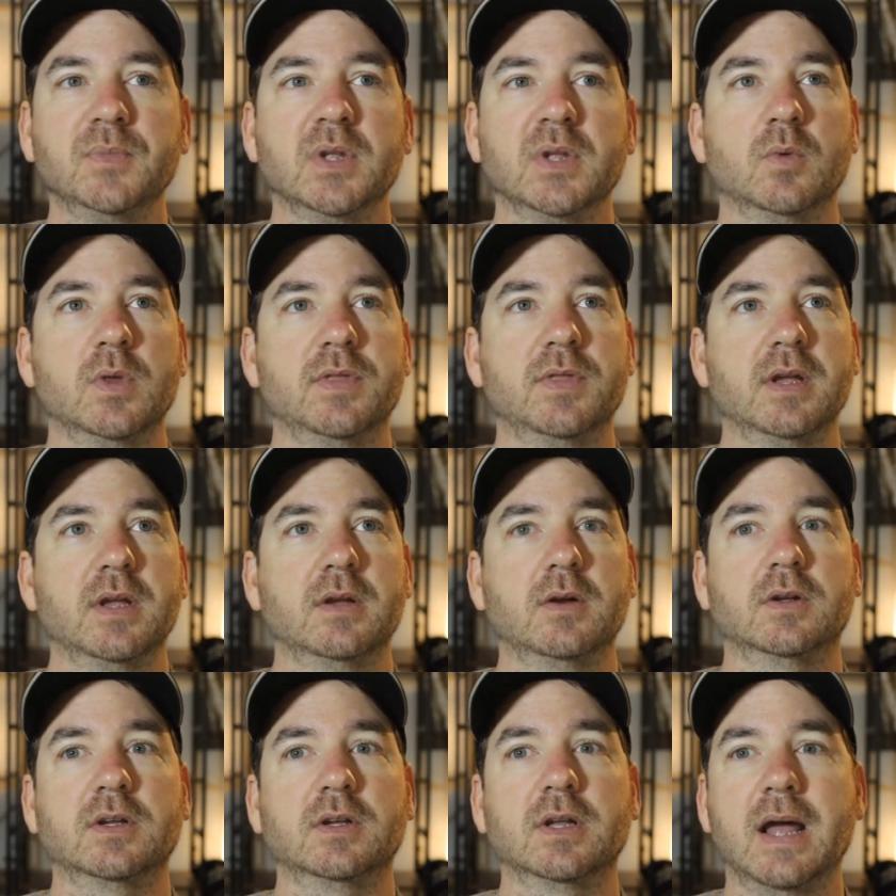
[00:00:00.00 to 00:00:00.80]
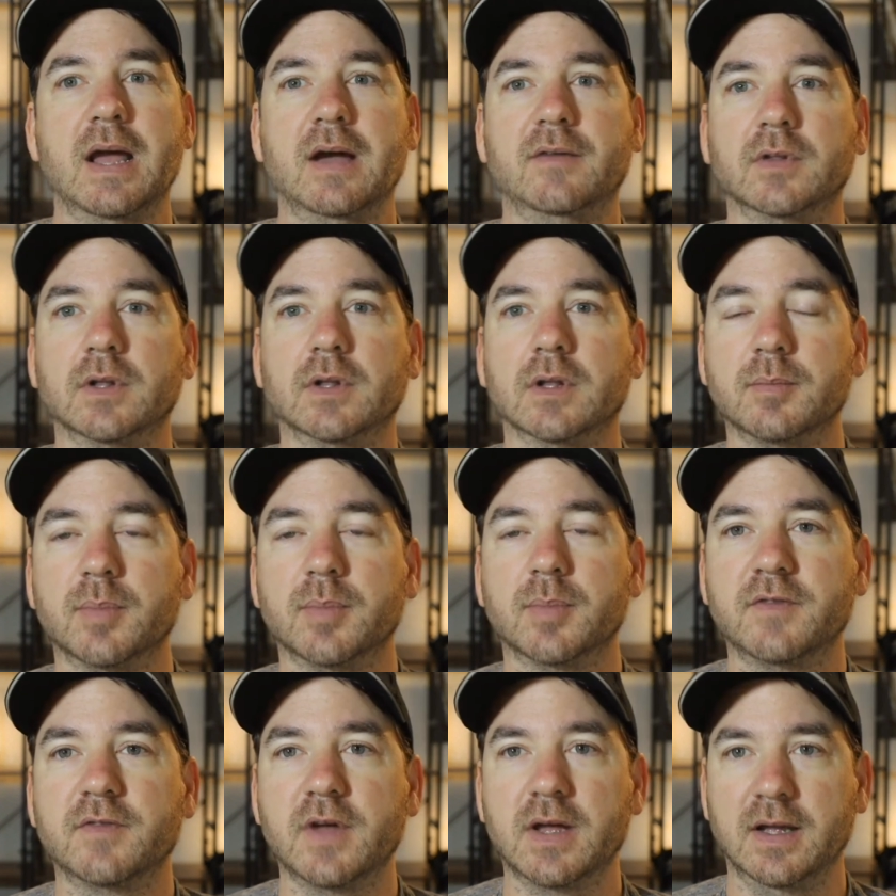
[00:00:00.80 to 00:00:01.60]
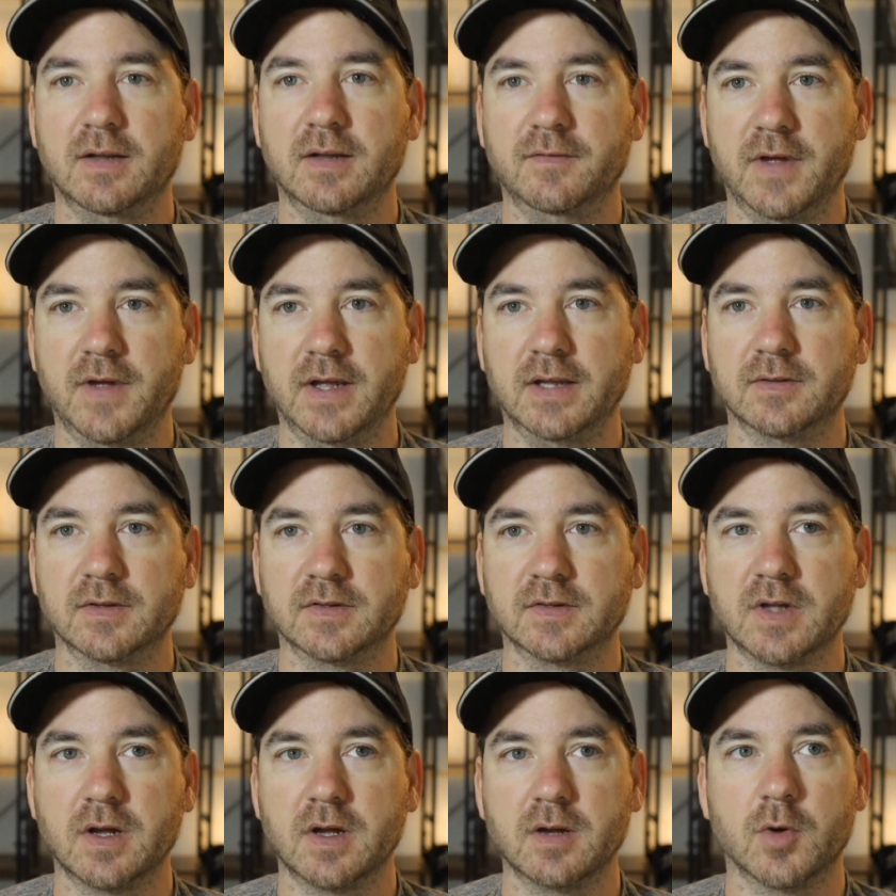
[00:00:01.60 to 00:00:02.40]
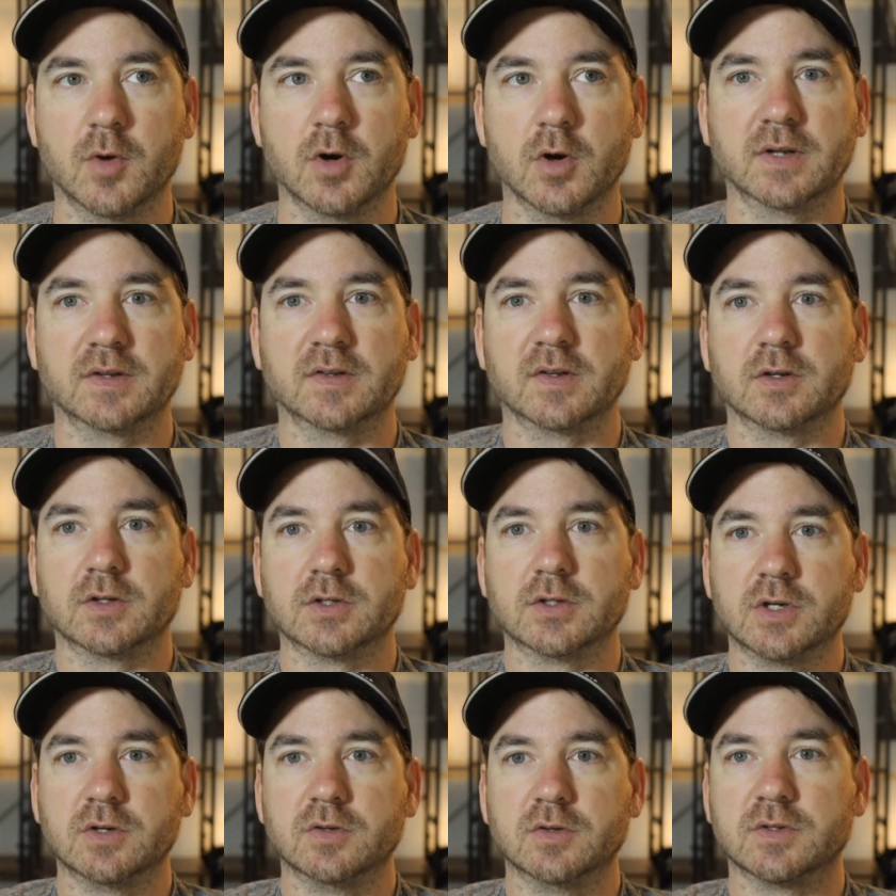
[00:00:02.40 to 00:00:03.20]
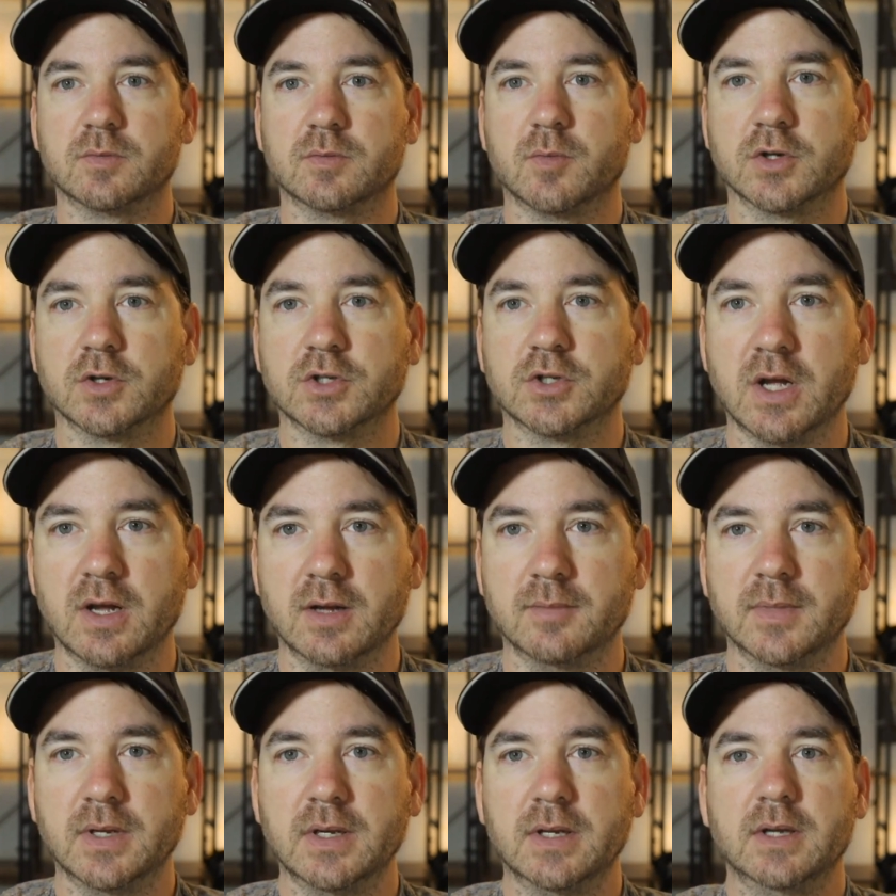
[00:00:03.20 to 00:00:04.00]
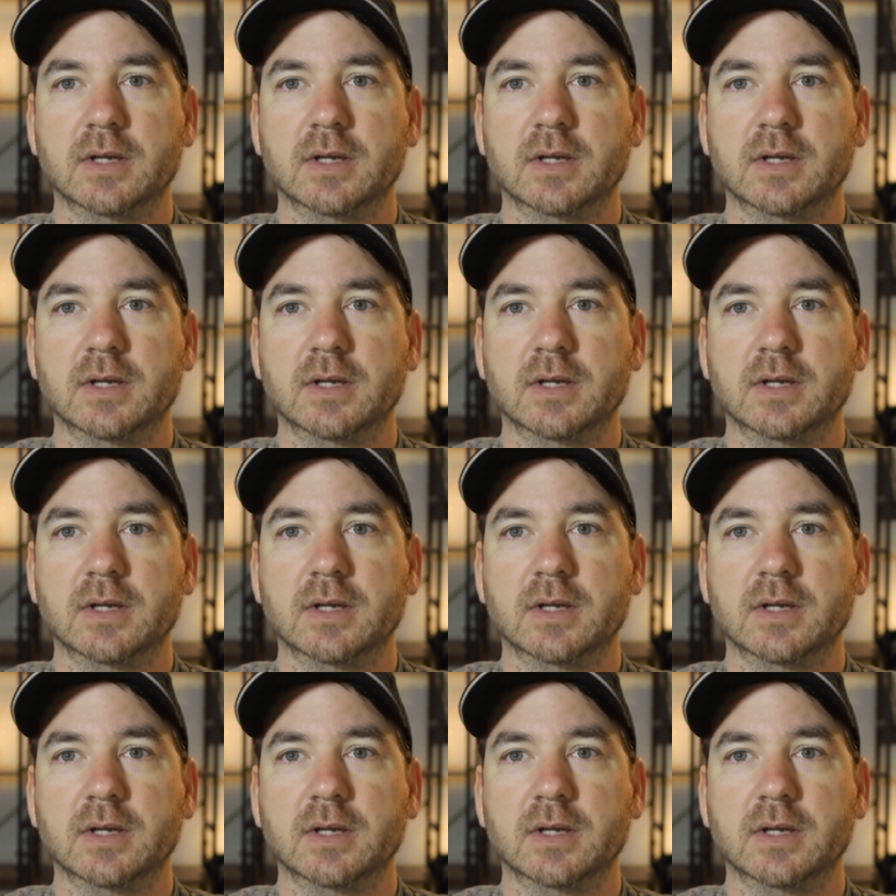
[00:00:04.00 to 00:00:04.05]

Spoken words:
We think we could have a little bit of a head fake in the stock markets and it continues to march up.